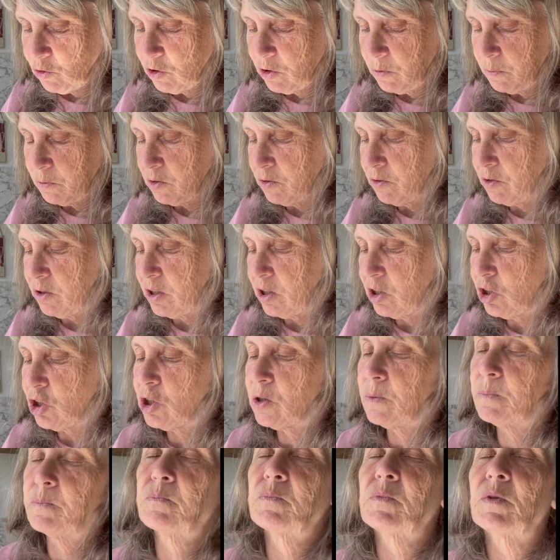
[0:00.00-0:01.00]
room to finish.
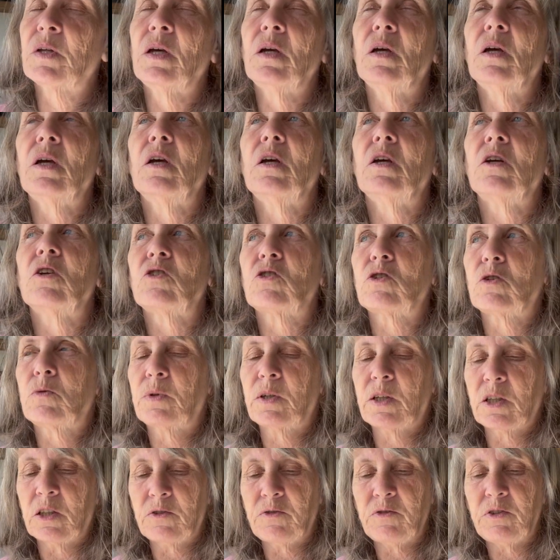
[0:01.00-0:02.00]
So we're
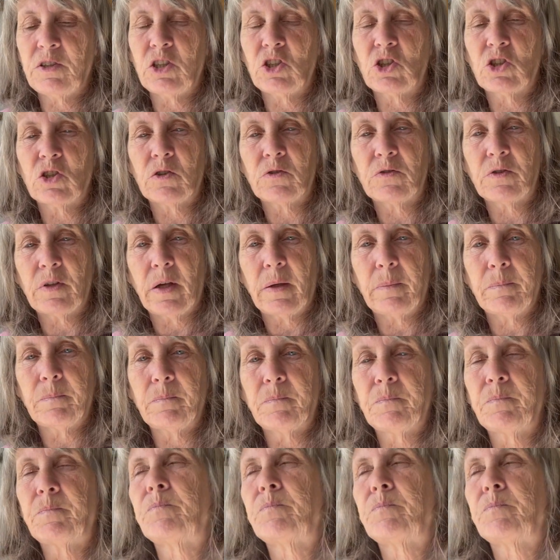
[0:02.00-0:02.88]
going to finish off them.